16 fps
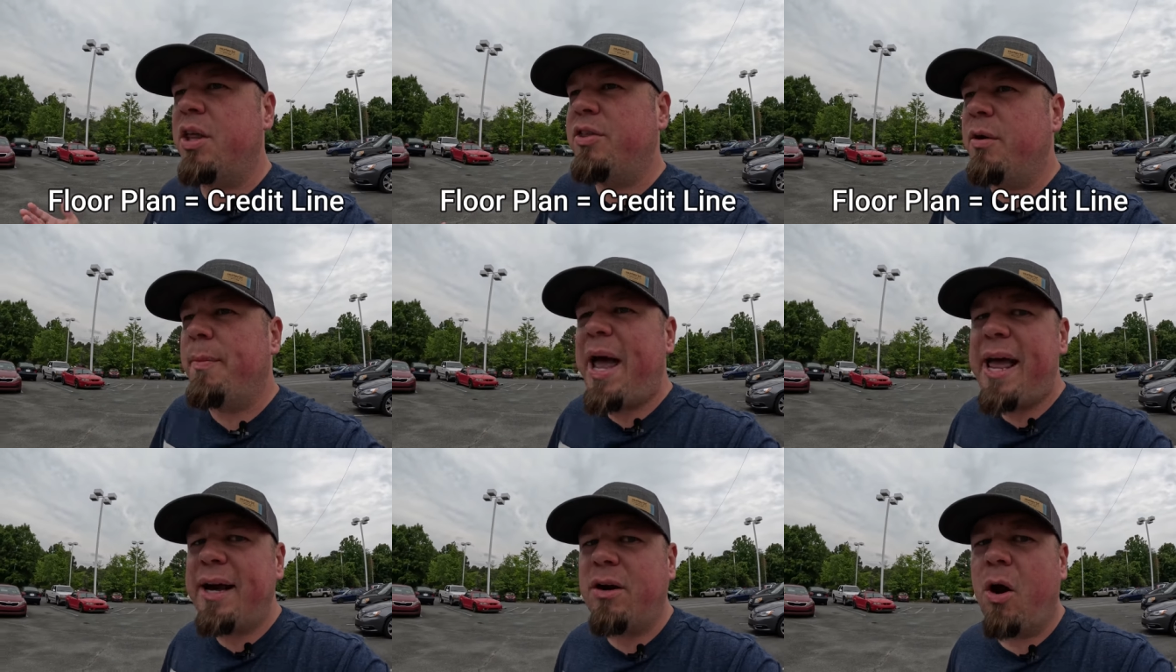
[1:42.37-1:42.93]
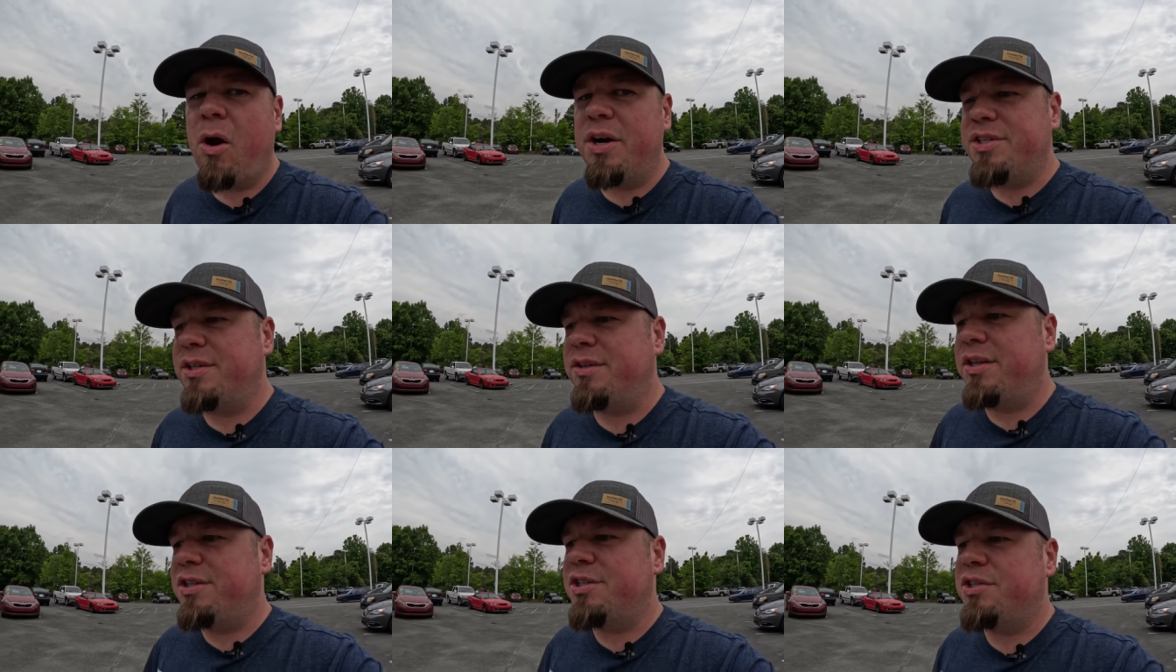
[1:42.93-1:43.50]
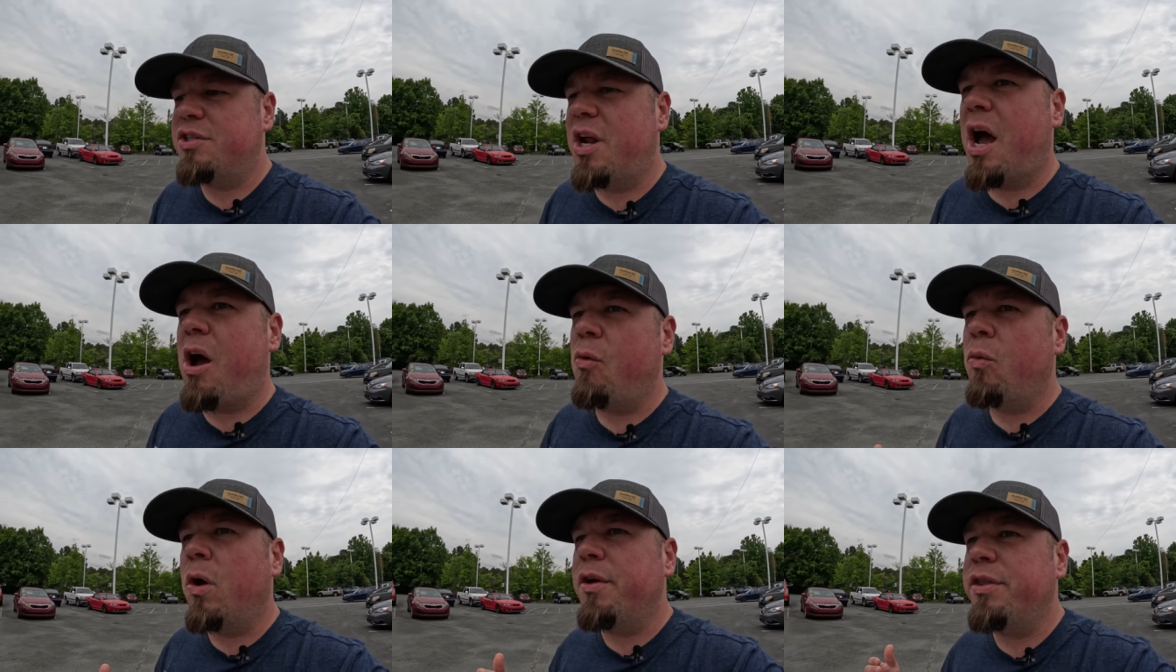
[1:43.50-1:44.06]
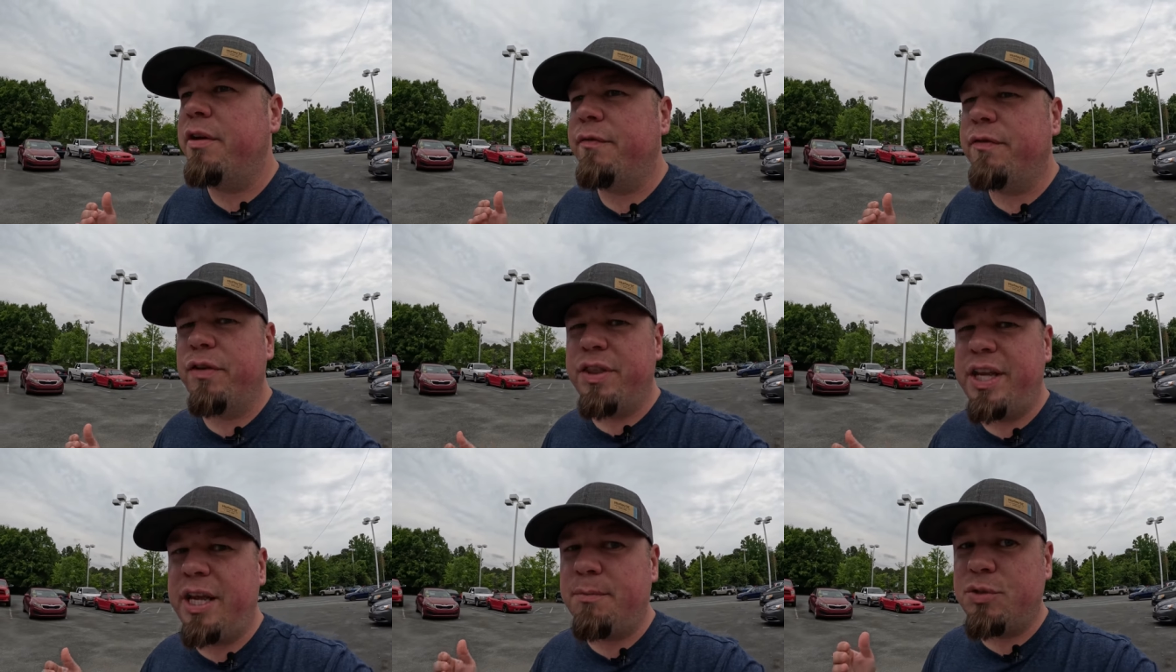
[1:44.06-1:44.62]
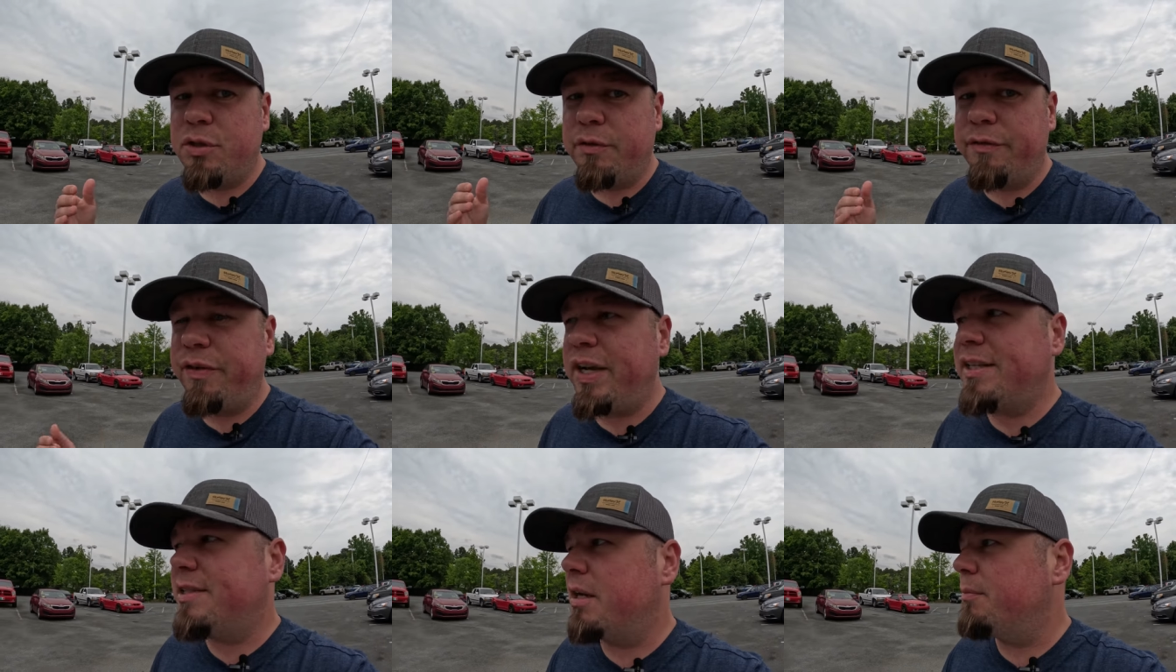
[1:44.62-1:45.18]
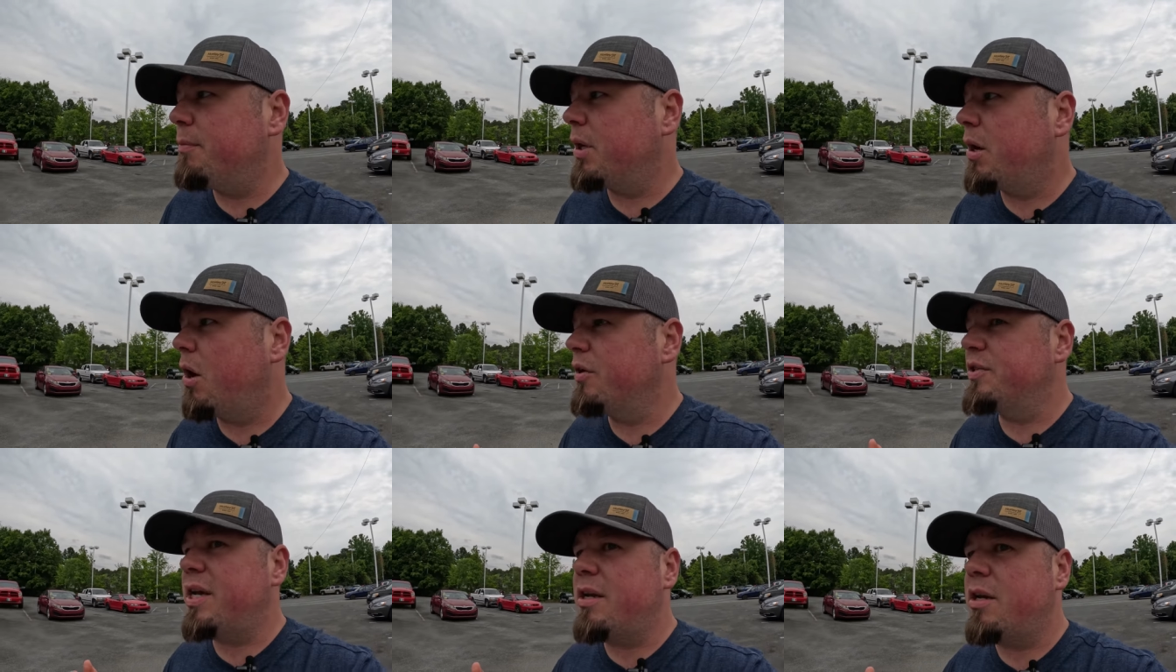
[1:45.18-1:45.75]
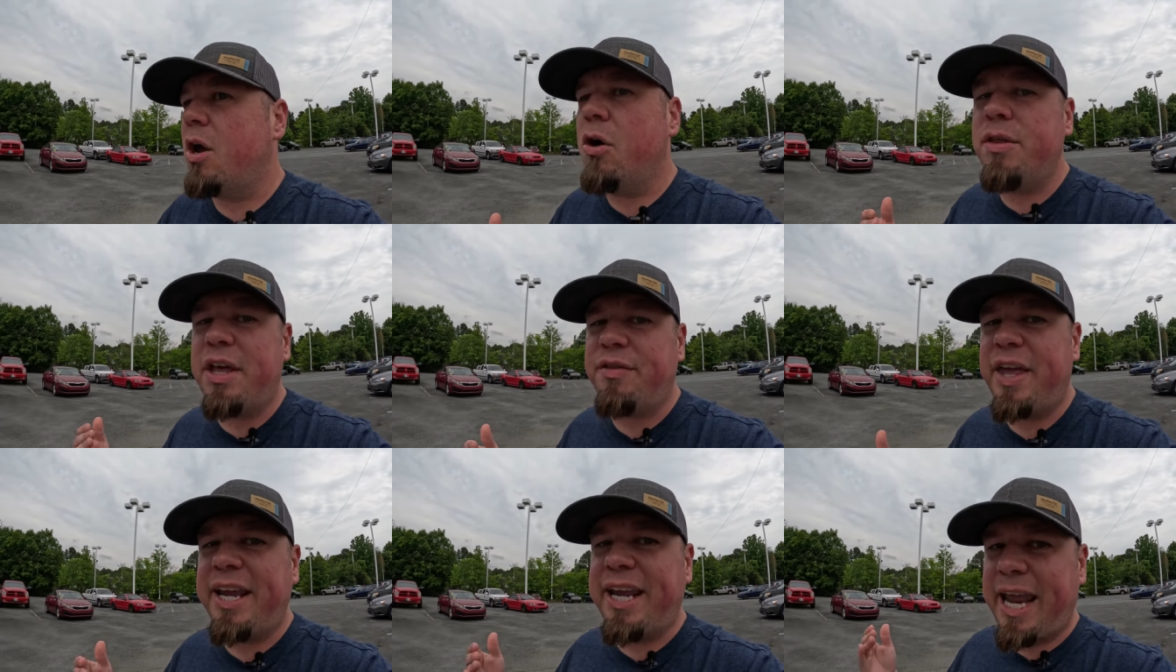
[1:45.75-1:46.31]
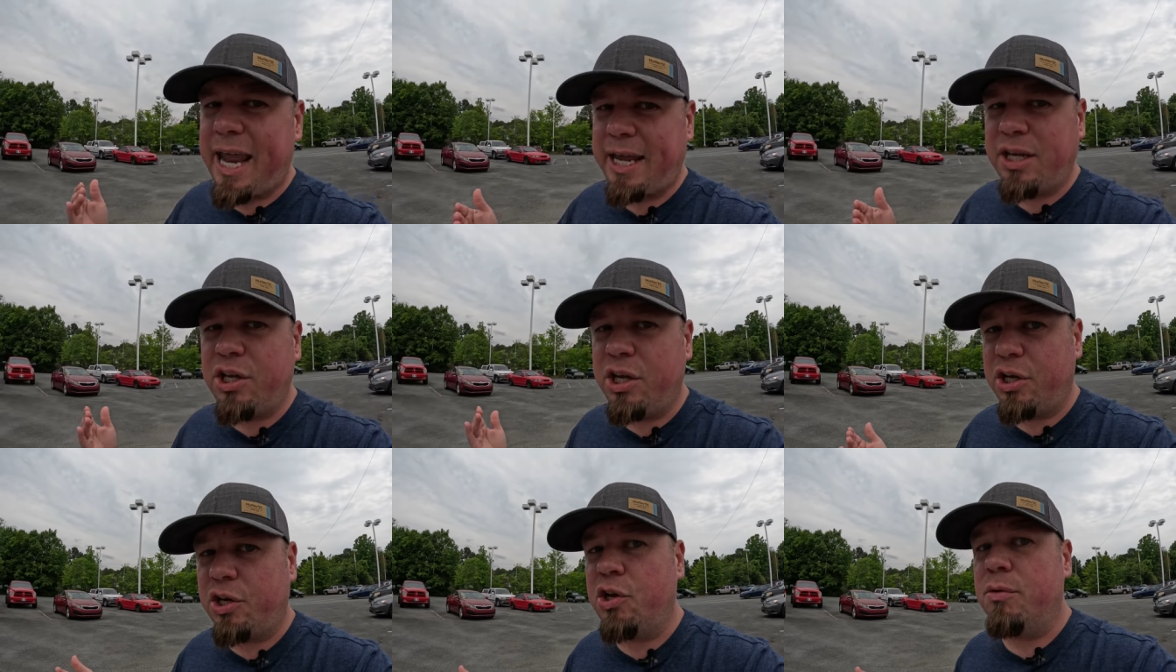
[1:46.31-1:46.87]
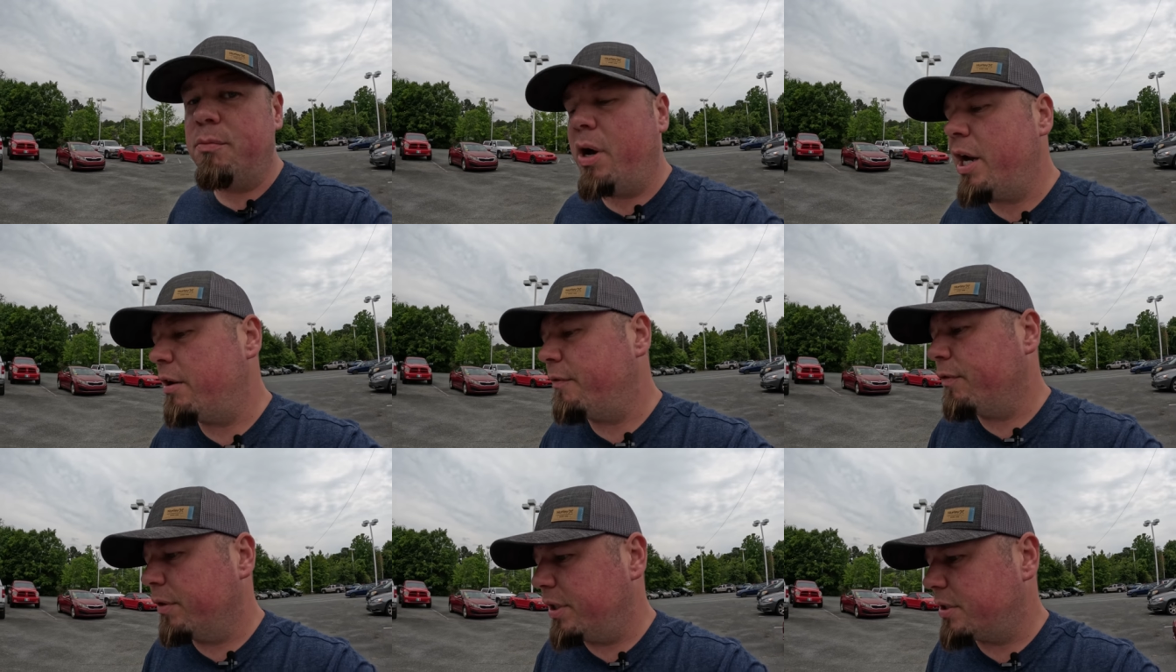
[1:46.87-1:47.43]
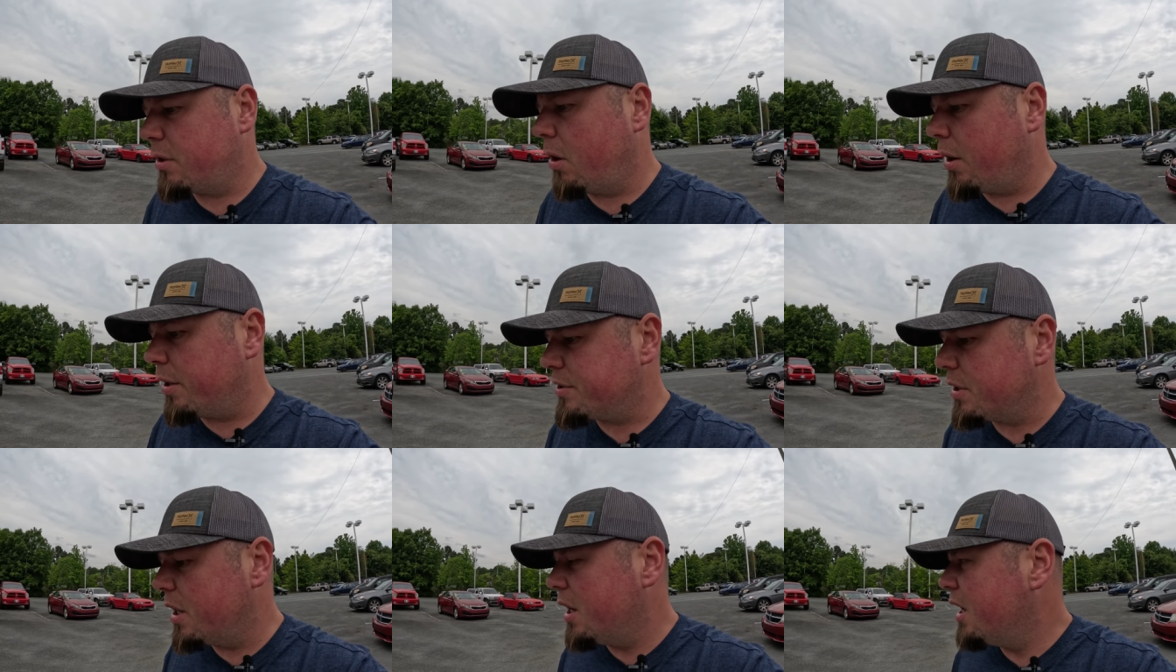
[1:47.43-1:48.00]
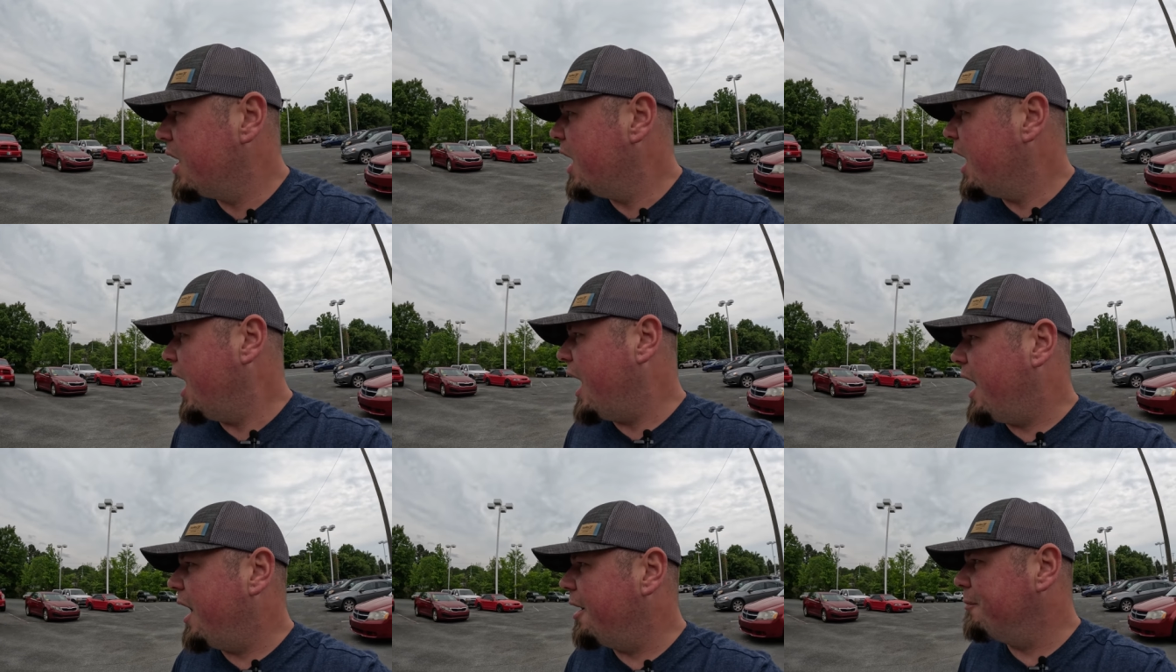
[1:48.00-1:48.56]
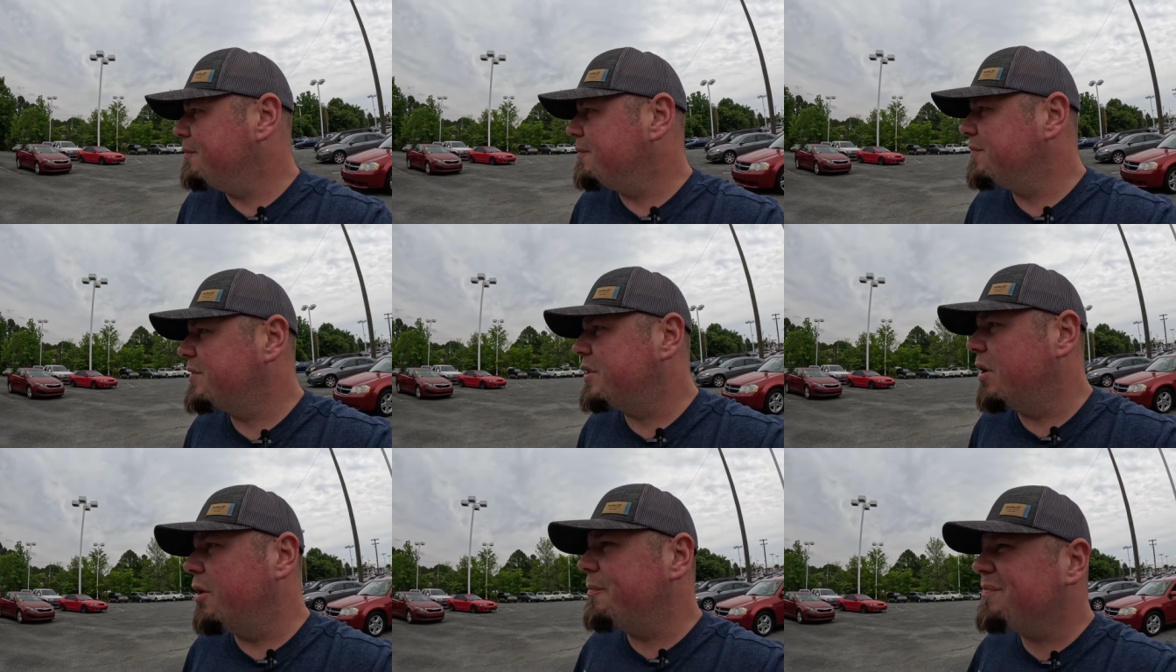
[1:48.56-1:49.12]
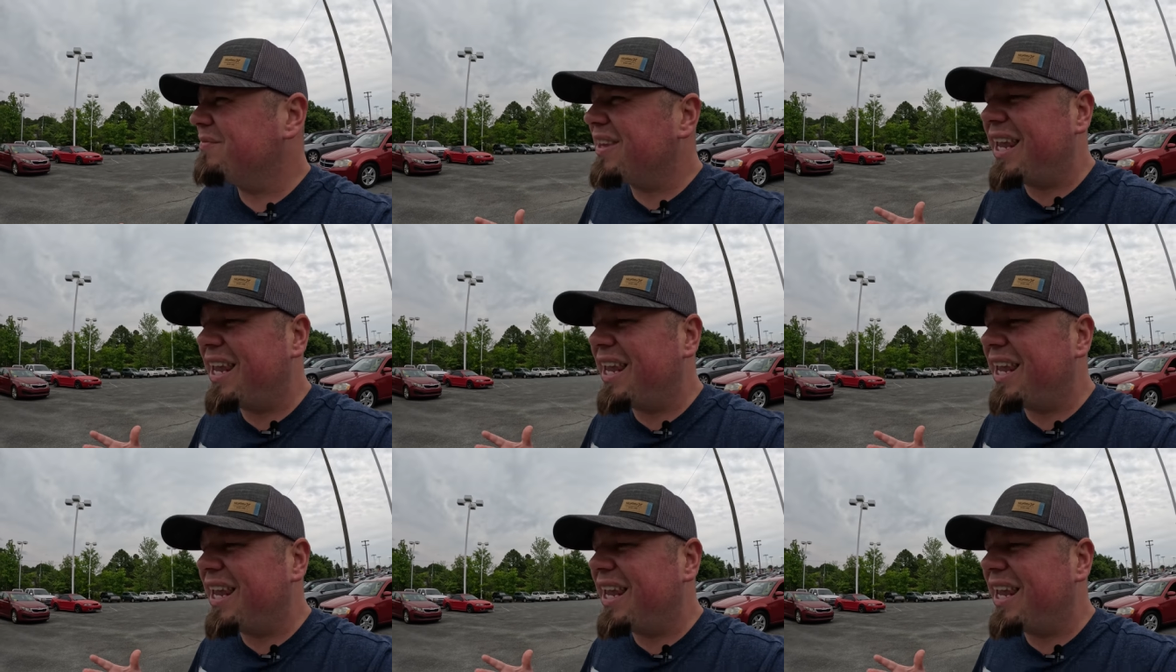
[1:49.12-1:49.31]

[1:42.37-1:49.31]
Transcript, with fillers: they're bad cars and it's just not worth it for them to fix it because they know that they can't get good money for these cars. Um, so